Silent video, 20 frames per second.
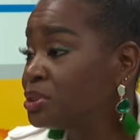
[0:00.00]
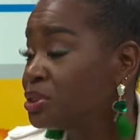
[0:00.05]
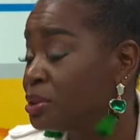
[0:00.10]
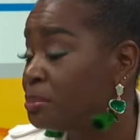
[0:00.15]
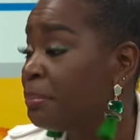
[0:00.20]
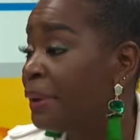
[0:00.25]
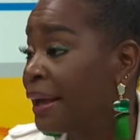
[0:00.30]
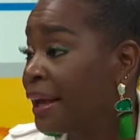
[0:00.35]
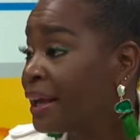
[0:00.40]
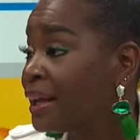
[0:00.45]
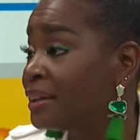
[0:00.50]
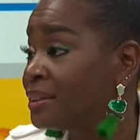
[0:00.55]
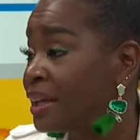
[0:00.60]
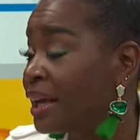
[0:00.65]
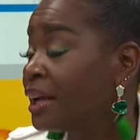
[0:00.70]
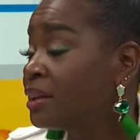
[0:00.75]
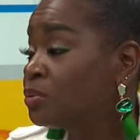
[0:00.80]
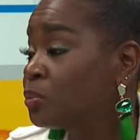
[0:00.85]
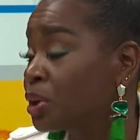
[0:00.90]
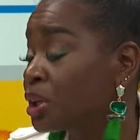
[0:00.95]
to ban
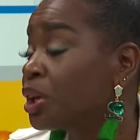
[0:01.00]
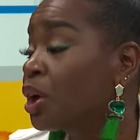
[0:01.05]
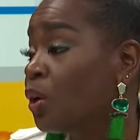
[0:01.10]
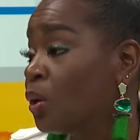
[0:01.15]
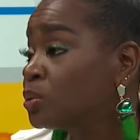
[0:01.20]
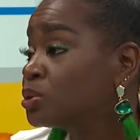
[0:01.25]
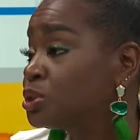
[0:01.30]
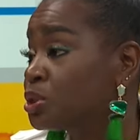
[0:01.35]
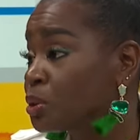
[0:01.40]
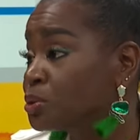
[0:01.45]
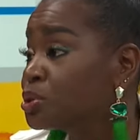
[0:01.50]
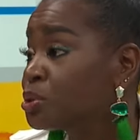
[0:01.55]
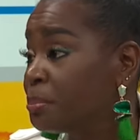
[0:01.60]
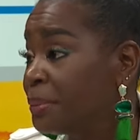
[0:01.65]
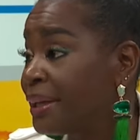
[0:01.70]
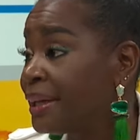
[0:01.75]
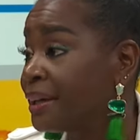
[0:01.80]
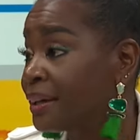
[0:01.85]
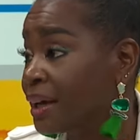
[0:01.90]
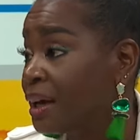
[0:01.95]
and really hold social
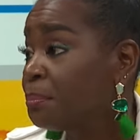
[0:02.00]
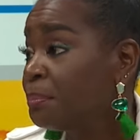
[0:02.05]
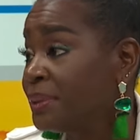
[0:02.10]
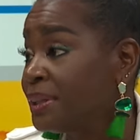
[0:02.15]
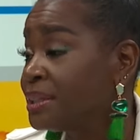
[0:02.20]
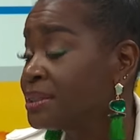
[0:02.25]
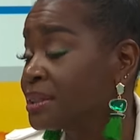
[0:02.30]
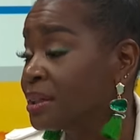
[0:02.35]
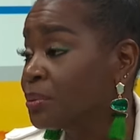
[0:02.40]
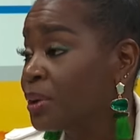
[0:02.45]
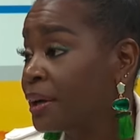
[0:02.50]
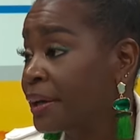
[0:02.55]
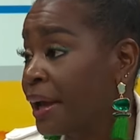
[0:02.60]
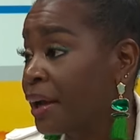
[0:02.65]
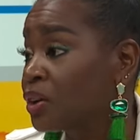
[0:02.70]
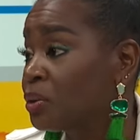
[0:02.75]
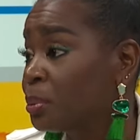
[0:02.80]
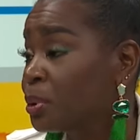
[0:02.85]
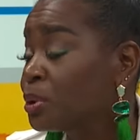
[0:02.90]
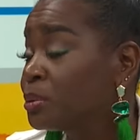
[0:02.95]
media companies
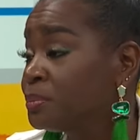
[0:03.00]
accountable.